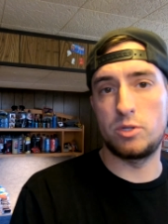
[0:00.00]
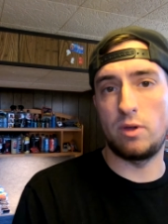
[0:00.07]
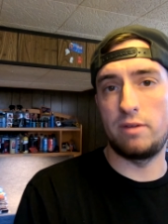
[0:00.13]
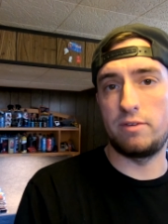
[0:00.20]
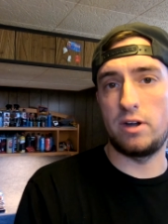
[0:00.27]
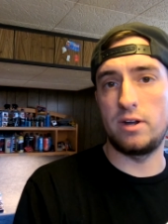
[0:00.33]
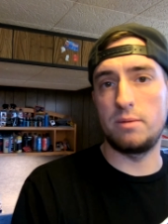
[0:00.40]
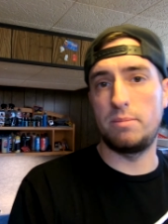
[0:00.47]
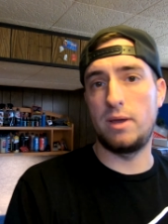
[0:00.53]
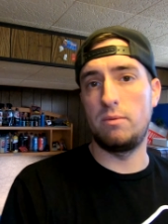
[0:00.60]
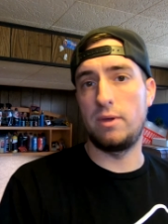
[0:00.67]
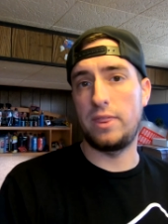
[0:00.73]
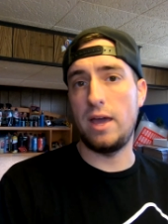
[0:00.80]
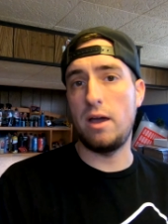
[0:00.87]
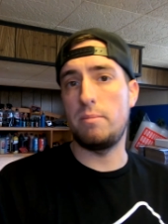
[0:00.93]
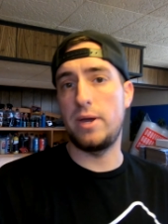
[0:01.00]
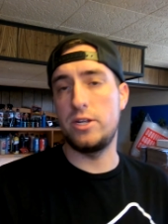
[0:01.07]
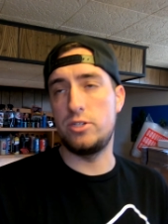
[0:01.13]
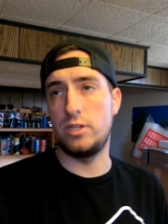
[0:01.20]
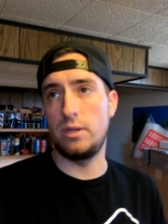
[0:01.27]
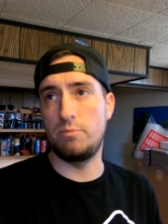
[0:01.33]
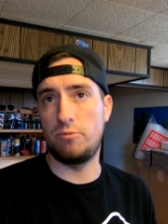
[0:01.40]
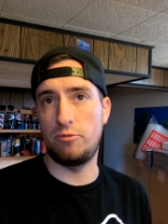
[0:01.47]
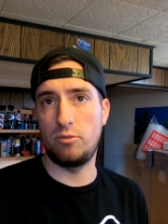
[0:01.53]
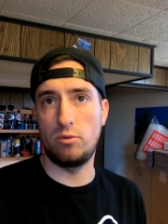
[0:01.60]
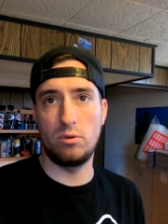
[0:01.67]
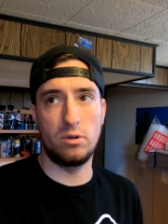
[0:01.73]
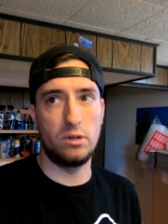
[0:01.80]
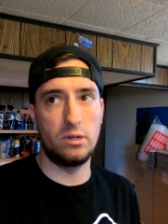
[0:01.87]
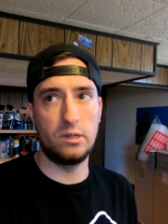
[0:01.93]
So I've already been without my Jeep
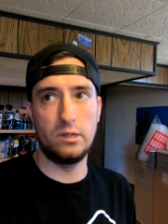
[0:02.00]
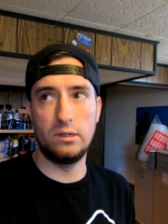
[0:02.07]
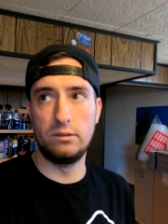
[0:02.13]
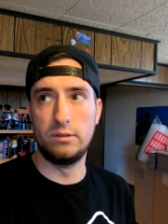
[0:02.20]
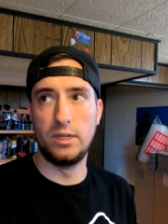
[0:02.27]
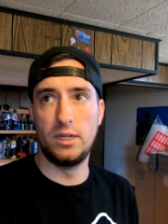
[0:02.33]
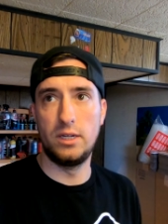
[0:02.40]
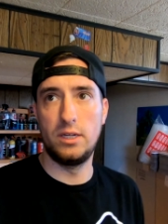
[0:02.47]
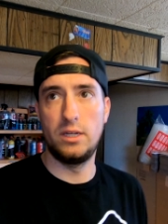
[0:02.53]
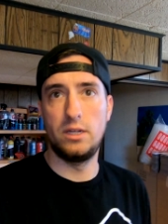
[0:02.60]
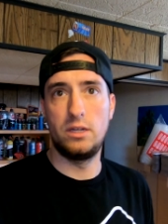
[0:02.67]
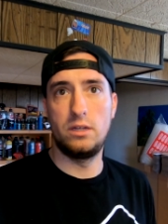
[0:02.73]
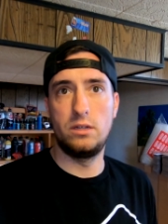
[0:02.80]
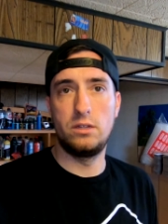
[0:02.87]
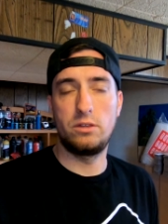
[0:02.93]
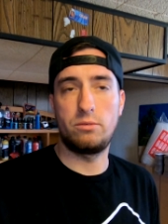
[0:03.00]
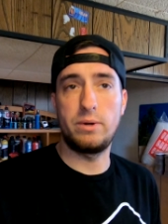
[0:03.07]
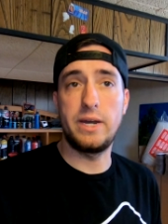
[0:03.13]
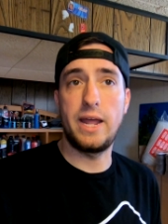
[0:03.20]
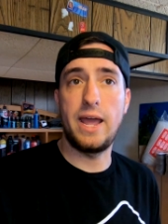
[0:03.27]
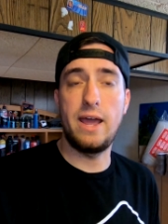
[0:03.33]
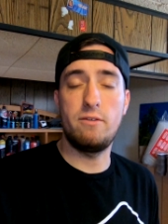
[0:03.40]
for three and a